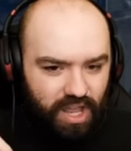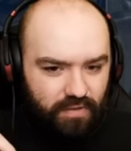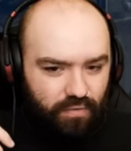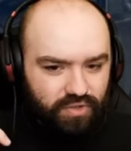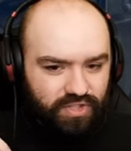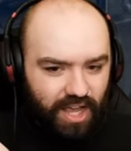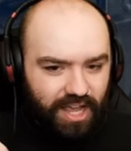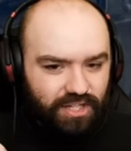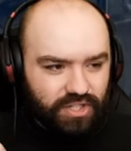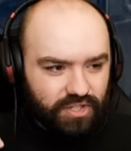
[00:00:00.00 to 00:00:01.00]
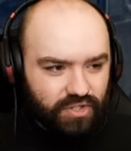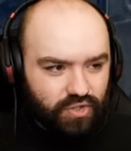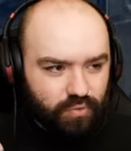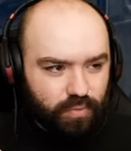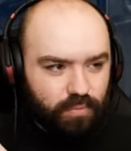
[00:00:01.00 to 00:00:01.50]
evil scientist
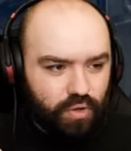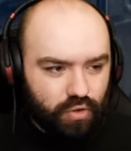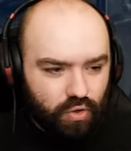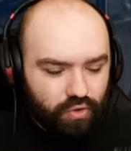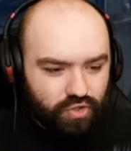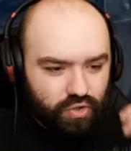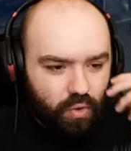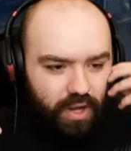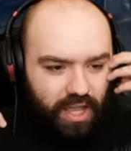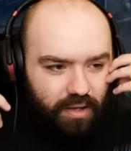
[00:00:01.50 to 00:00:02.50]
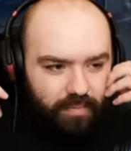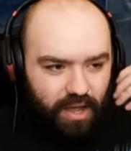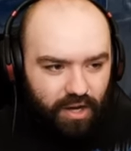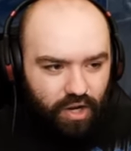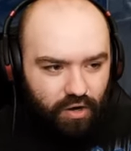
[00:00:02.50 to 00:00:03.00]
super mutant who's talking
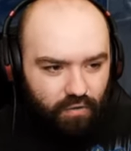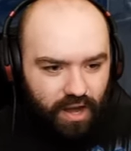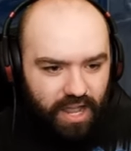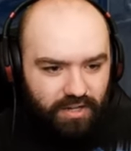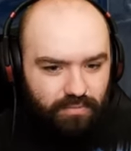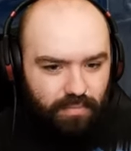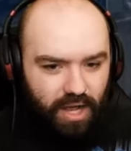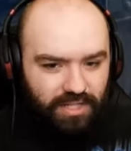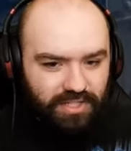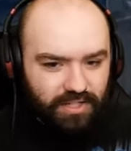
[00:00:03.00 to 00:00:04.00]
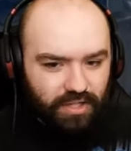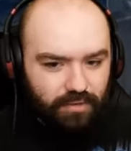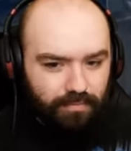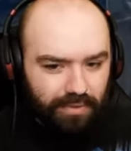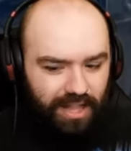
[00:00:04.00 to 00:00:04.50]
about a grand
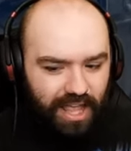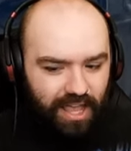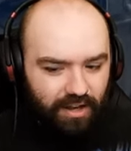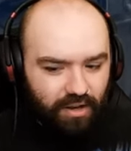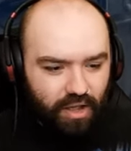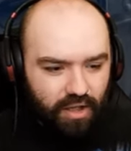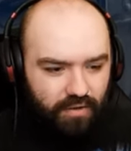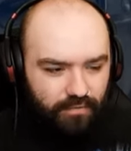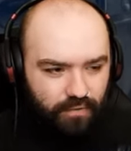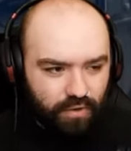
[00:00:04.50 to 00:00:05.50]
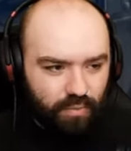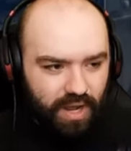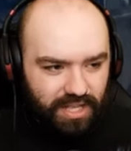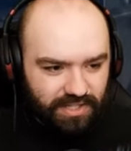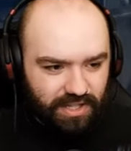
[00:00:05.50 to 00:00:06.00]
master plan for the
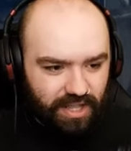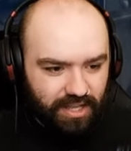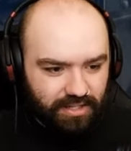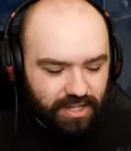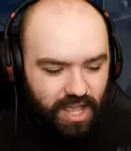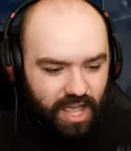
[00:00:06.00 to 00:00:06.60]
wasteland